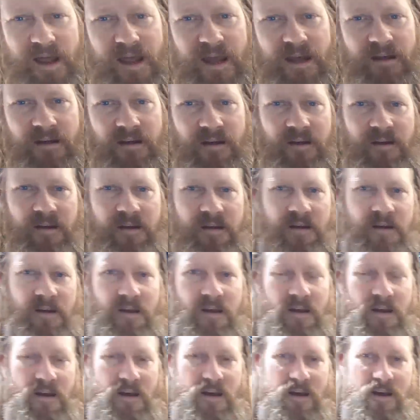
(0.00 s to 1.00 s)
it
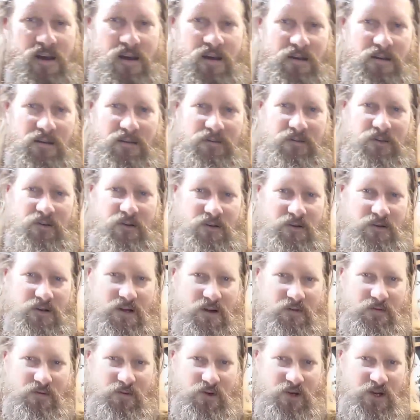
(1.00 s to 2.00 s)
for, you
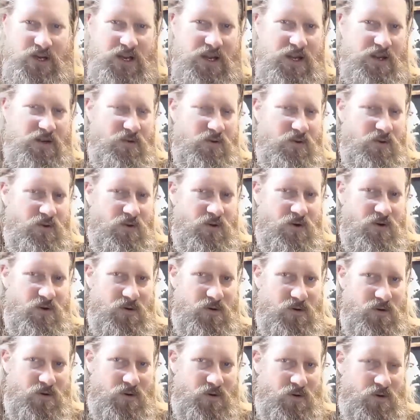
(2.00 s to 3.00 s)
know, for a gig
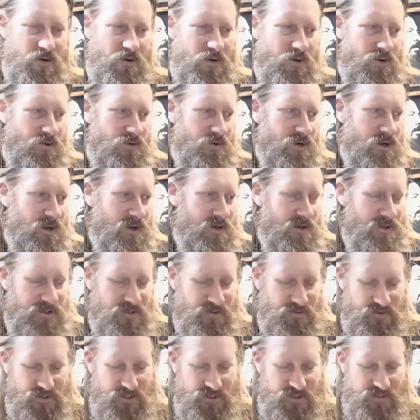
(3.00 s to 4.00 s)
or a
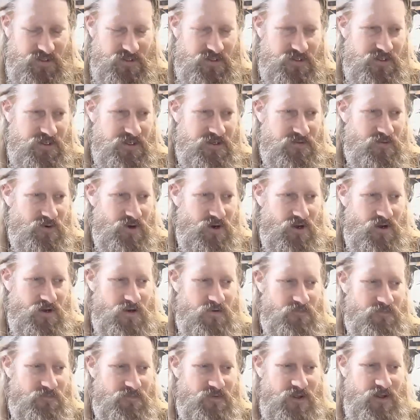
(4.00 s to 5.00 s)
rehearsal, just to see what kind
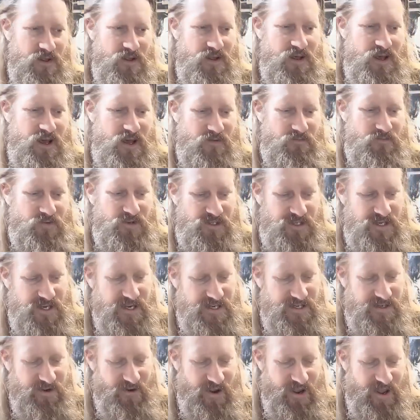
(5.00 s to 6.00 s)
of how
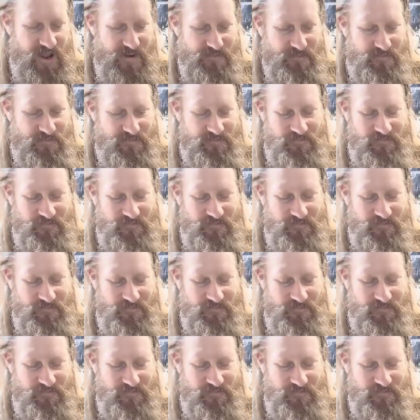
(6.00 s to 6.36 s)
fatigued I am.